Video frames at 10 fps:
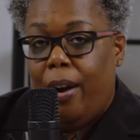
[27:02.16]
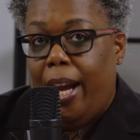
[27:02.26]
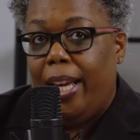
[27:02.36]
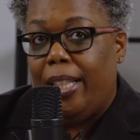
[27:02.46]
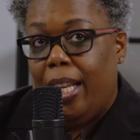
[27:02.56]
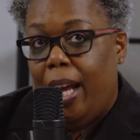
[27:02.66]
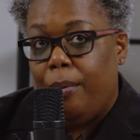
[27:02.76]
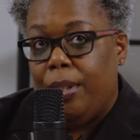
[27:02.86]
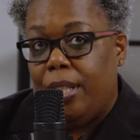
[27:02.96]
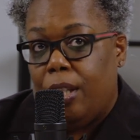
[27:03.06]
Right. Then I
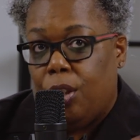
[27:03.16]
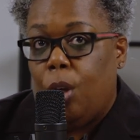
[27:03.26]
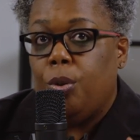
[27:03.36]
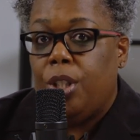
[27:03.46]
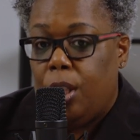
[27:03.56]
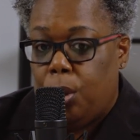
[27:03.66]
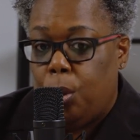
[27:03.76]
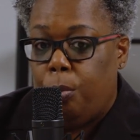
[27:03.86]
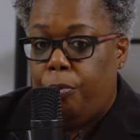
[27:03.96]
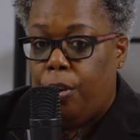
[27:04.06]
was associate
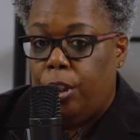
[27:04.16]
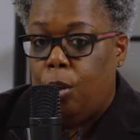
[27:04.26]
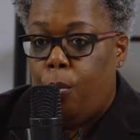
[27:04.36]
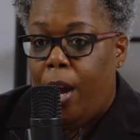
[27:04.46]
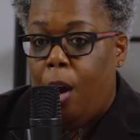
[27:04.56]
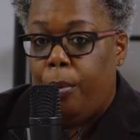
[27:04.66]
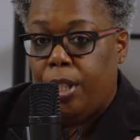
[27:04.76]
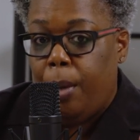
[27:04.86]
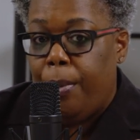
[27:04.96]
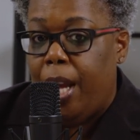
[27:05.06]
soup for a little while, where
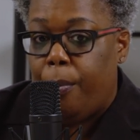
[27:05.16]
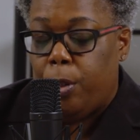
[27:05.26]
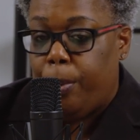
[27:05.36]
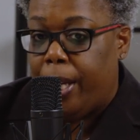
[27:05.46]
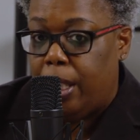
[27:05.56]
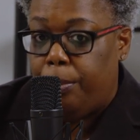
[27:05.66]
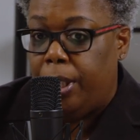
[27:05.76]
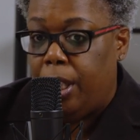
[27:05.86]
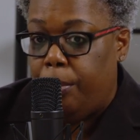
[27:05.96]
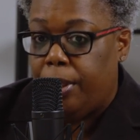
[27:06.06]
some of that
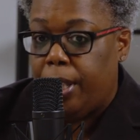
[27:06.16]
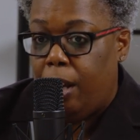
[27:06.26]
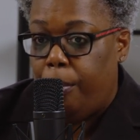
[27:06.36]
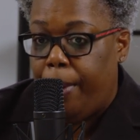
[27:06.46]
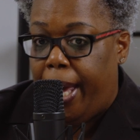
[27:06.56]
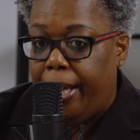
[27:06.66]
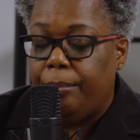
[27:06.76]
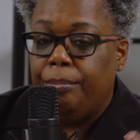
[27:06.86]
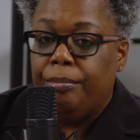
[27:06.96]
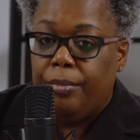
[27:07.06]
responsibility was scaled back.
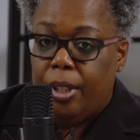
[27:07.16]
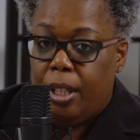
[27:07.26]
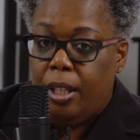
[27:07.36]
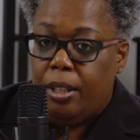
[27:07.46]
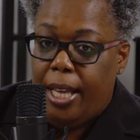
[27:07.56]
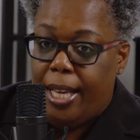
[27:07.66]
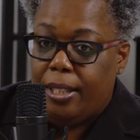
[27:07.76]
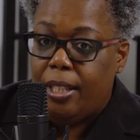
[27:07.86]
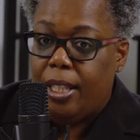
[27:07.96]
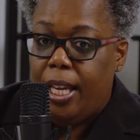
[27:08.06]

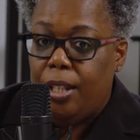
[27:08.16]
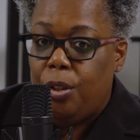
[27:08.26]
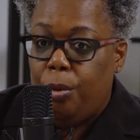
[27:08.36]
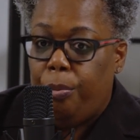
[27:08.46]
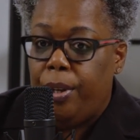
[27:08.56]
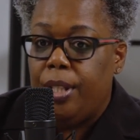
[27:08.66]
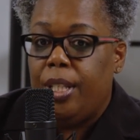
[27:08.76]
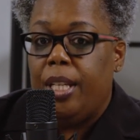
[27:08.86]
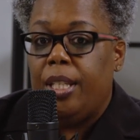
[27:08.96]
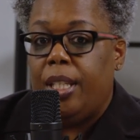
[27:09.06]
Task assigned
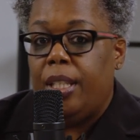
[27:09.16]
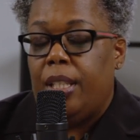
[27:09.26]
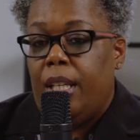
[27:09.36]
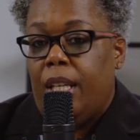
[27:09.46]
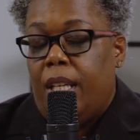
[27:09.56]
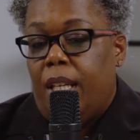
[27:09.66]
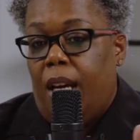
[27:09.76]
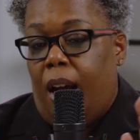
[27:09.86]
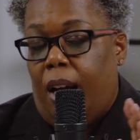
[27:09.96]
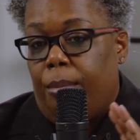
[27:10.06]
superintendent,
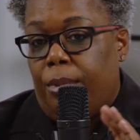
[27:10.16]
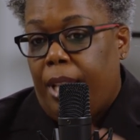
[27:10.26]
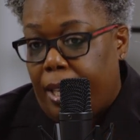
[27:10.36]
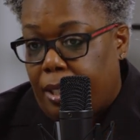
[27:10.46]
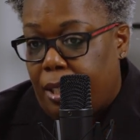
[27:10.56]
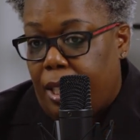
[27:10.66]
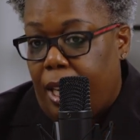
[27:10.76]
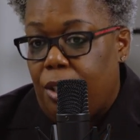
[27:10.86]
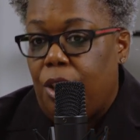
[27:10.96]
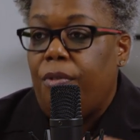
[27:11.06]
task
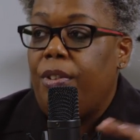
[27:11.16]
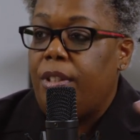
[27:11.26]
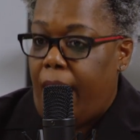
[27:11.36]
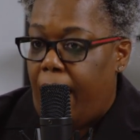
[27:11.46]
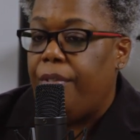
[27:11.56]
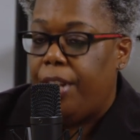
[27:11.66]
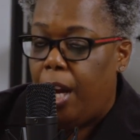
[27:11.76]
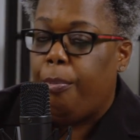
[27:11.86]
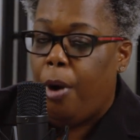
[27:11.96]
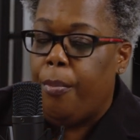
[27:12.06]
assigned chief of staff, and
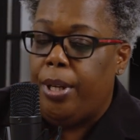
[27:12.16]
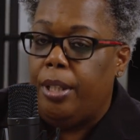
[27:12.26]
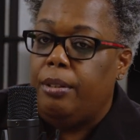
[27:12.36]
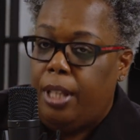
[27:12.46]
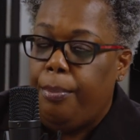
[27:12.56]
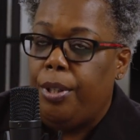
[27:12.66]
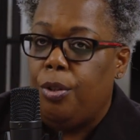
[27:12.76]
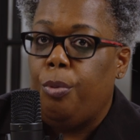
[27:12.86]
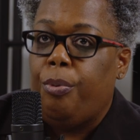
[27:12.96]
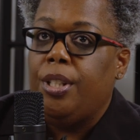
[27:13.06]
now permanent deputy
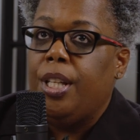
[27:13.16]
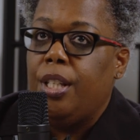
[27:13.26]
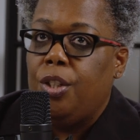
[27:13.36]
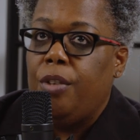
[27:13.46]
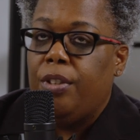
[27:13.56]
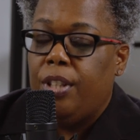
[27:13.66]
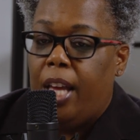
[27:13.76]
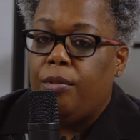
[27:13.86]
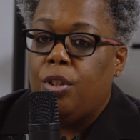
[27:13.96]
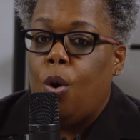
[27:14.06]
superintendent, chief of
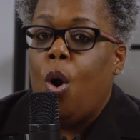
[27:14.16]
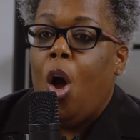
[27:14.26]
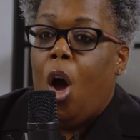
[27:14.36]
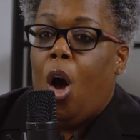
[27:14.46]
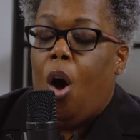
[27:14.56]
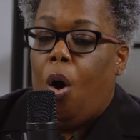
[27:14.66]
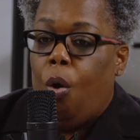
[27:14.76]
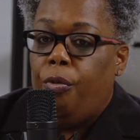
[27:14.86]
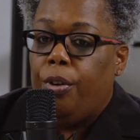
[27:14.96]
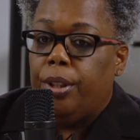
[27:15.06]
staff. So
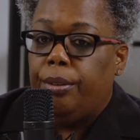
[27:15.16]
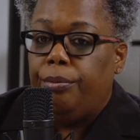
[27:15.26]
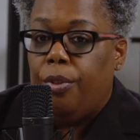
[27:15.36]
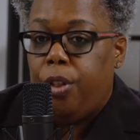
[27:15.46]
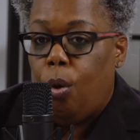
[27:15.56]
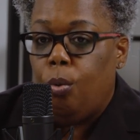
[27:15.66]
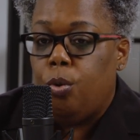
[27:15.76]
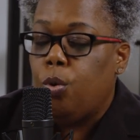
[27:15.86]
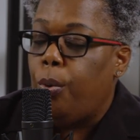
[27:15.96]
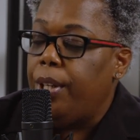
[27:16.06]
over
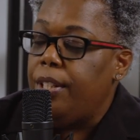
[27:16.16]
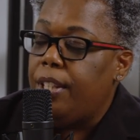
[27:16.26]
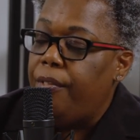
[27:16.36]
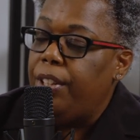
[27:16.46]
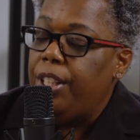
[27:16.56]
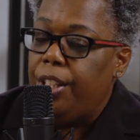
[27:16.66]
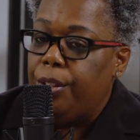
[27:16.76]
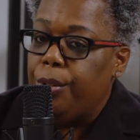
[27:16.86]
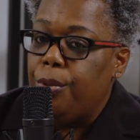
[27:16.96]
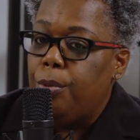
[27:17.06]
those 27
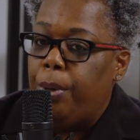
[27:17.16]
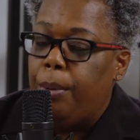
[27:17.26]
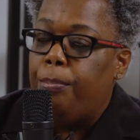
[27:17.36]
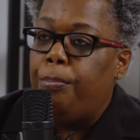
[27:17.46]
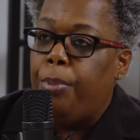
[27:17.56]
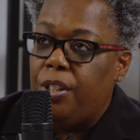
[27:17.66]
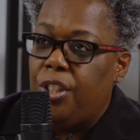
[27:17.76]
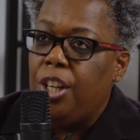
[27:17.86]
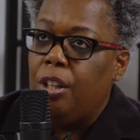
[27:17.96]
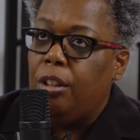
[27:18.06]
years, but
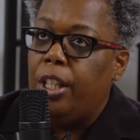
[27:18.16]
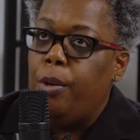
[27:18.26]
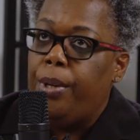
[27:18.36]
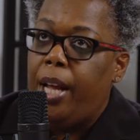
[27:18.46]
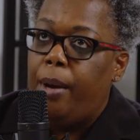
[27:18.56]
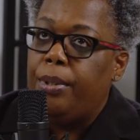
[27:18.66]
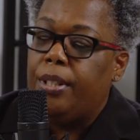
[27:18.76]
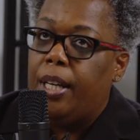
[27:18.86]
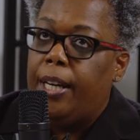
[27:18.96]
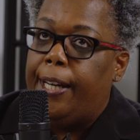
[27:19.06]
particularly when I
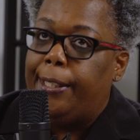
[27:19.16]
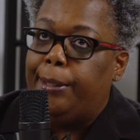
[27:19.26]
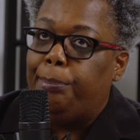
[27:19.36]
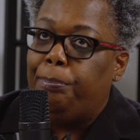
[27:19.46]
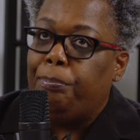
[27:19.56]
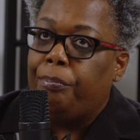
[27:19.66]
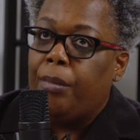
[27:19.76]
was an